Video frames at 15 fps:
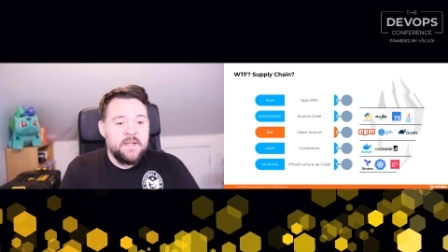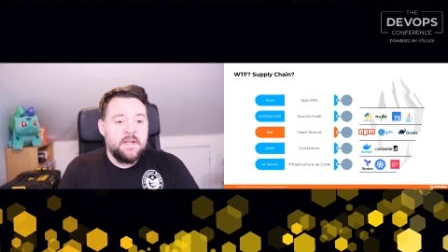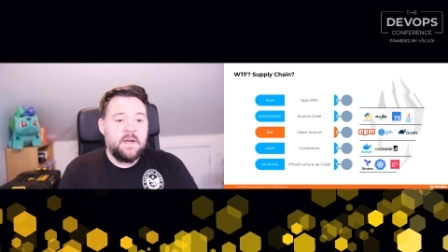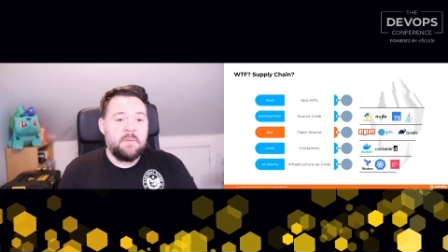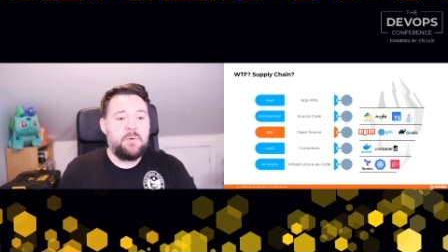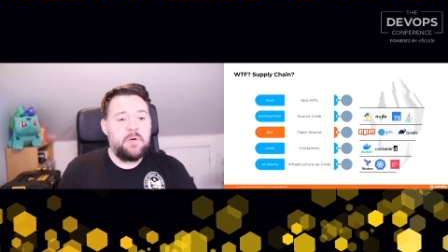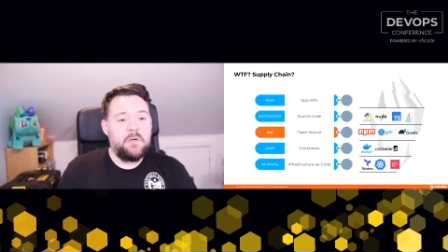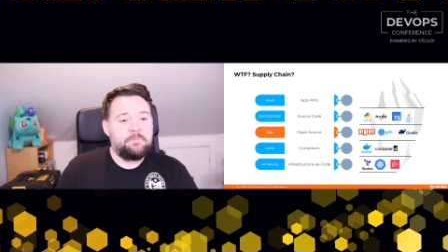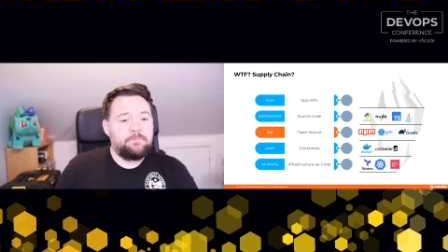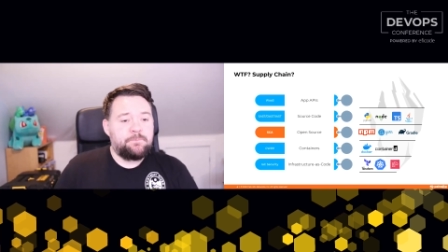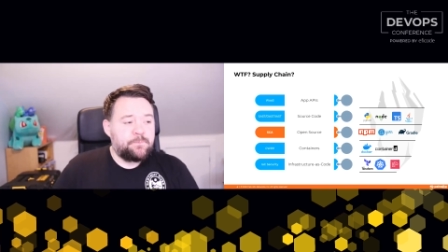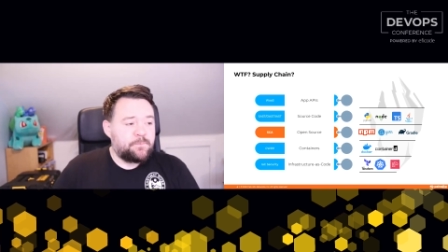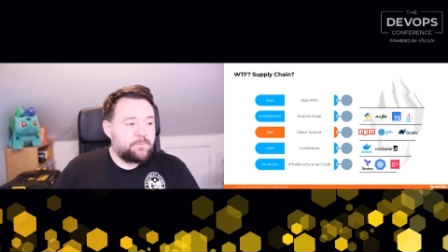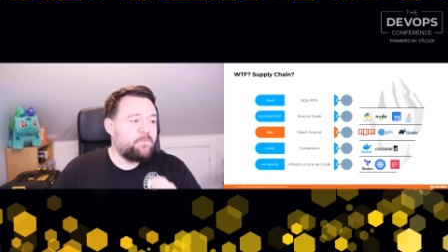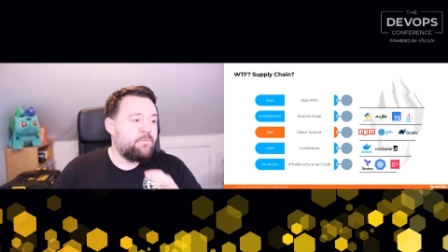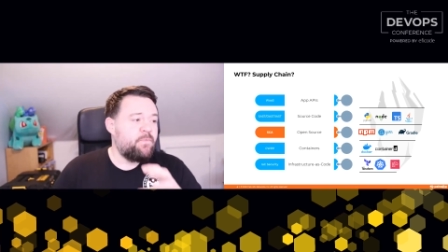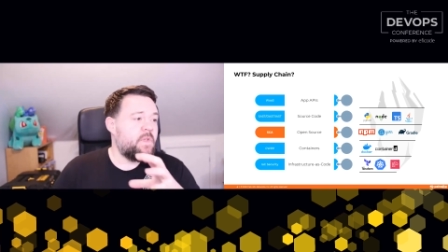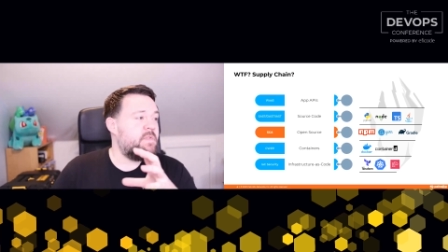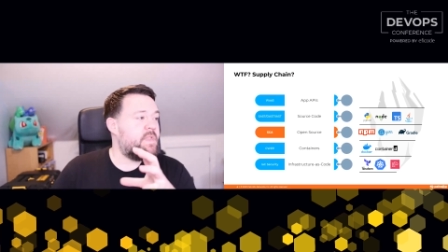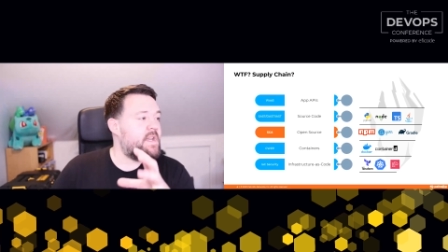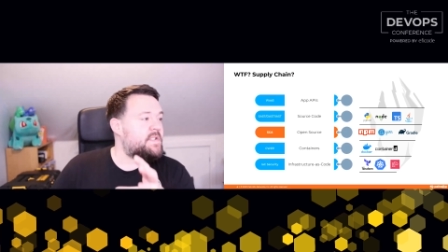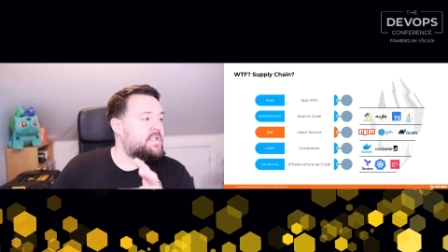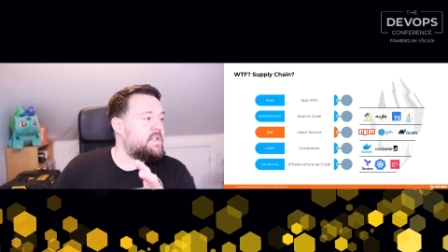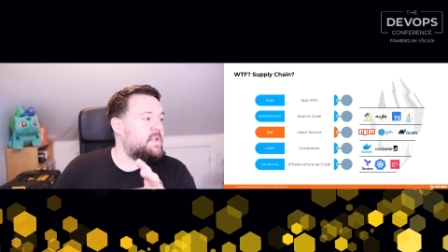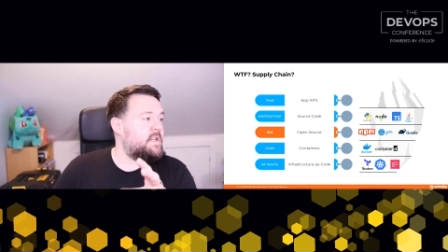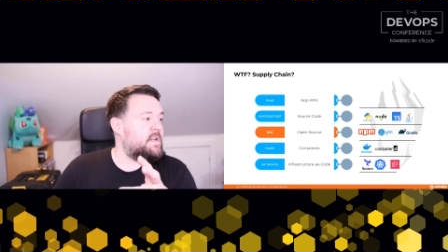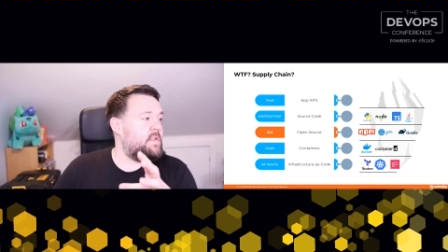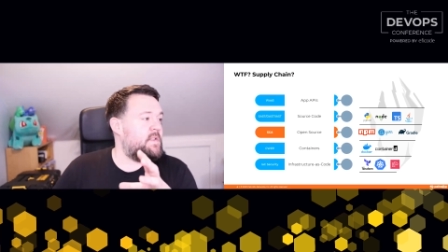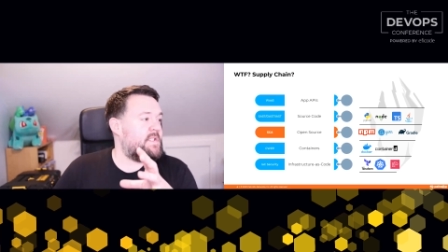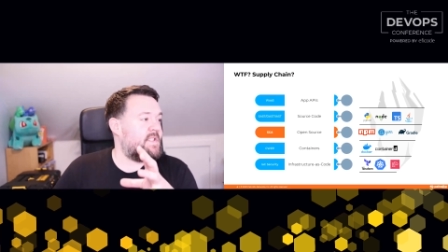But there's a
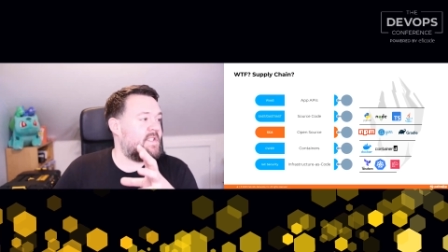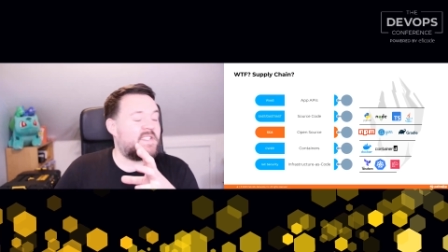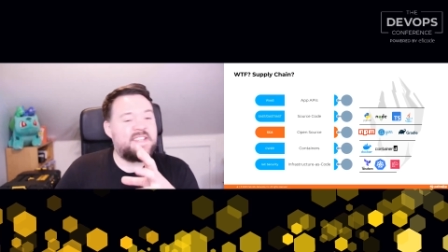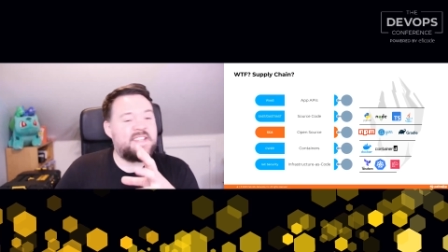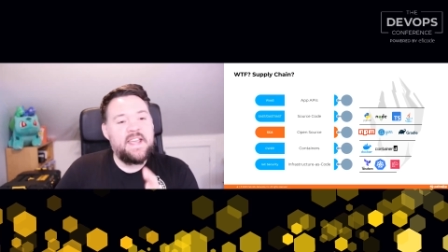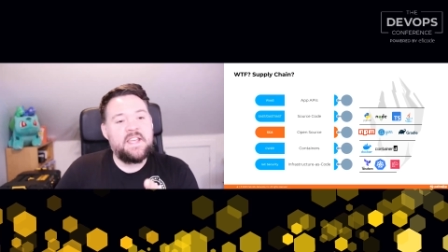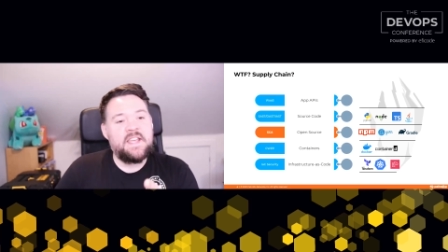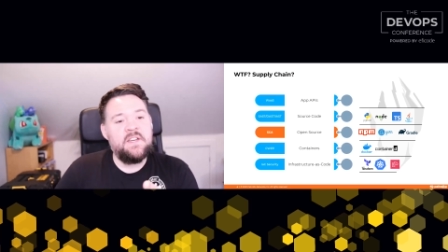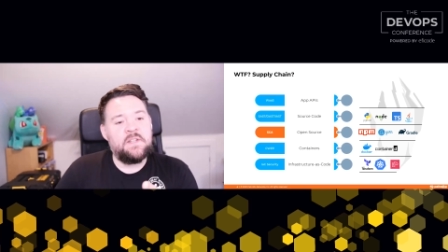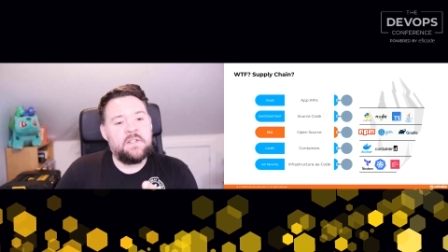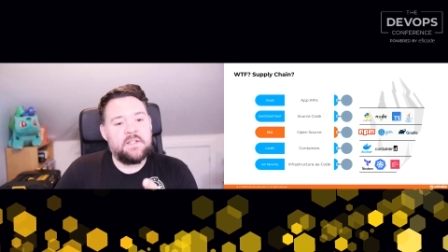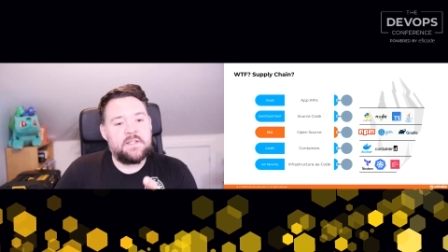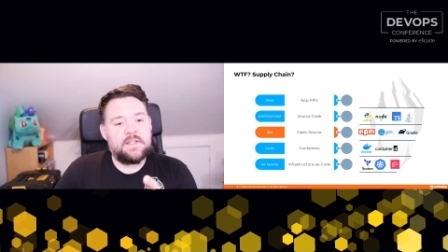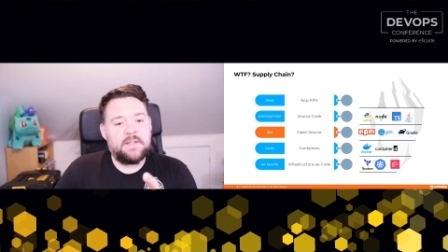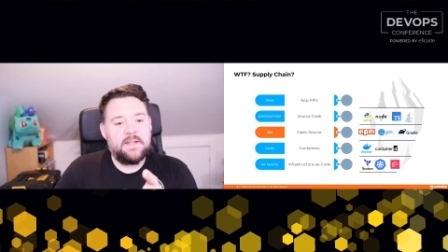second